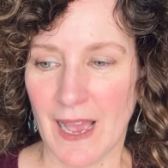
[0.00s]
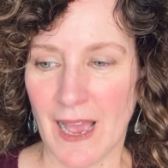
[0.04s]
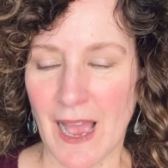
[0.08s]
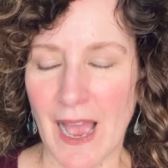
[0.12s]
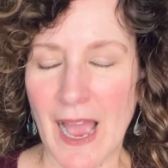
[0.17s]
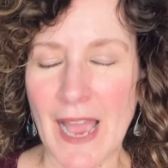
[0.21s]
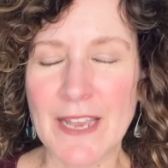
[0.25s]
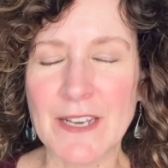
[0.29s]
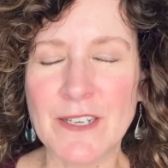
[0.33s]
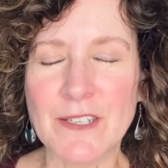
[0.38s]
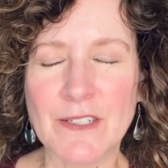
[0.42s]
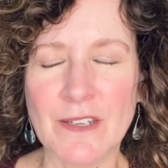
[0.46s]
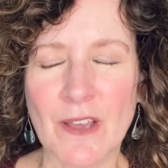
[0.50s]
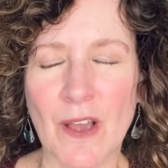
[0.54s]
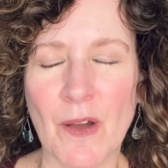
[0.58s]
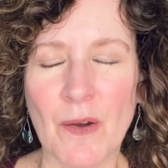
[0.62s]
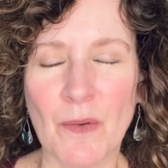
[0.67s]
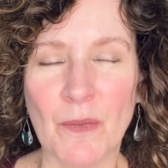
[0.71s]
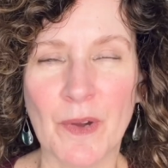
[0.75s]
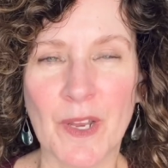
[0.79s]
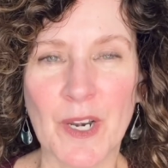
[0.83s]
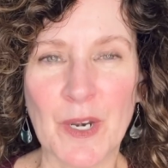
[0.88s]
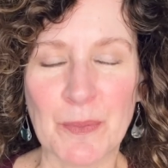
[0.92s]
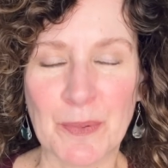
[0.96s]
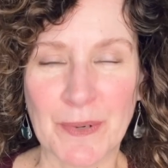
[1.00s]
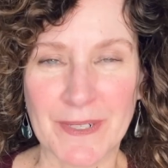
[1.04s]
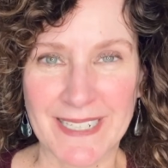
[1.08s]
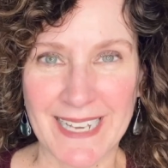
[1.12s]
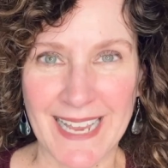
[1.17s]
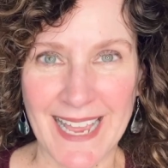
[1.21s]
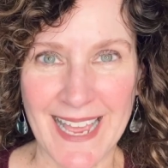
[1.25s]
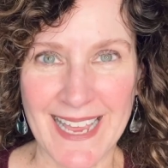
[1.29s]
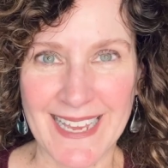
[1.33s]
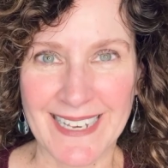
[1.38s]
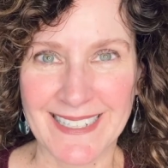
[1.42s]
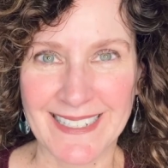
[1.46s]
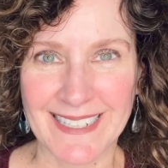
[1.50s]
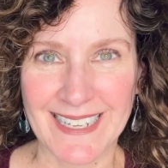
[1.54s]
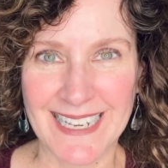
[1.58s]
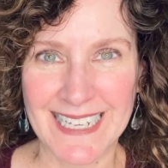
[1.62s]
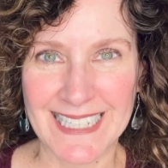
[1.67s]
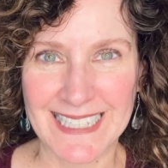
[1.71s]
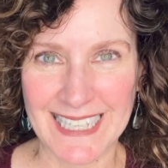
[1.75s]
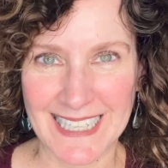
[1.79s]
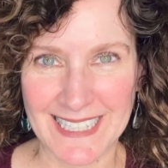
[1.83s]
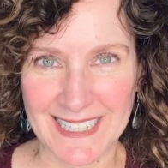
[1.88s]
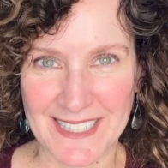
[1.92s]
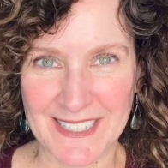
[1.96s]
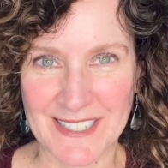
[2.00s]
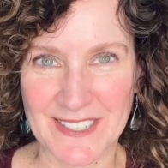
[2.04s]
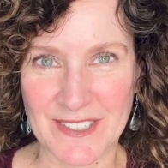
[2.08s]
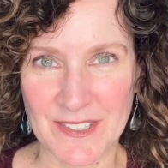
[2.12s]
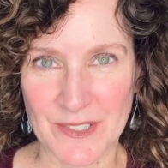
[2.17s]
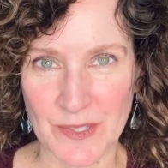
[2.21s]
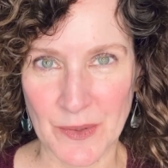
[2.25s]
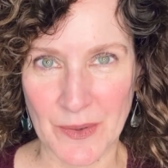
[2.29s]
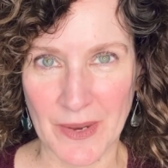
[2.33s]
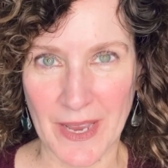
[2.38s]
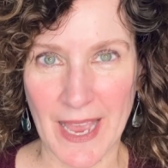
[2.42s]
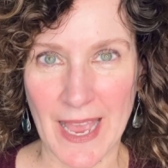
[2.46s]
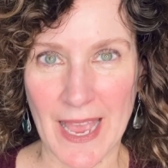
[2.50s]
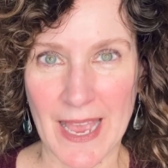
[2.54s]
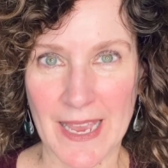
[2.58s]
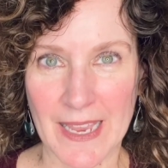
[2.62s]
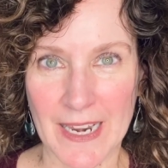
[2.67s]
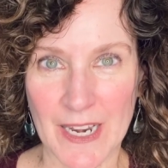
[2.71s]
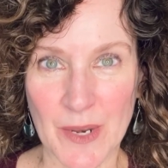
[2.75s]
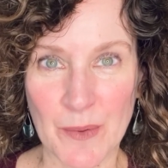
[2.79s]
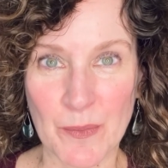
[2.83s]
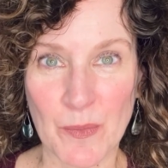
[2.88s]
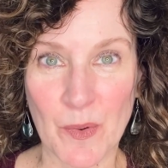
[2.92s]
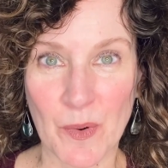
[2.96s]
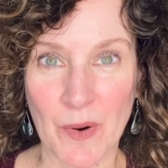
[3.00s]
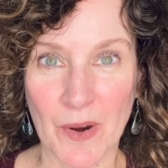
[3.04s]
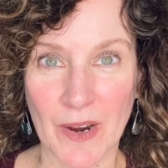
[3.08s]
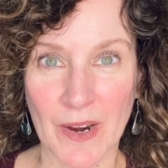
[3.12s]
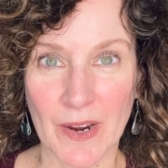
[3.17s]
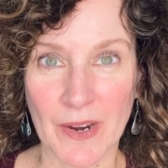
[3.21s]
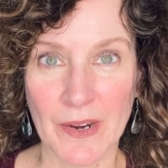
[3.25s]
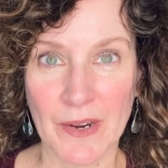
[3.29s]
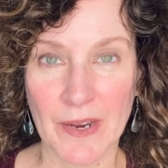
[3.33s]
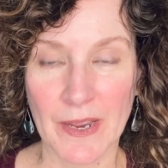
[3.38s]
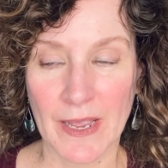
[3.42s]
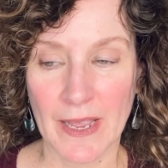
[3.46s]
I don't want to pretend that this is okay anymore,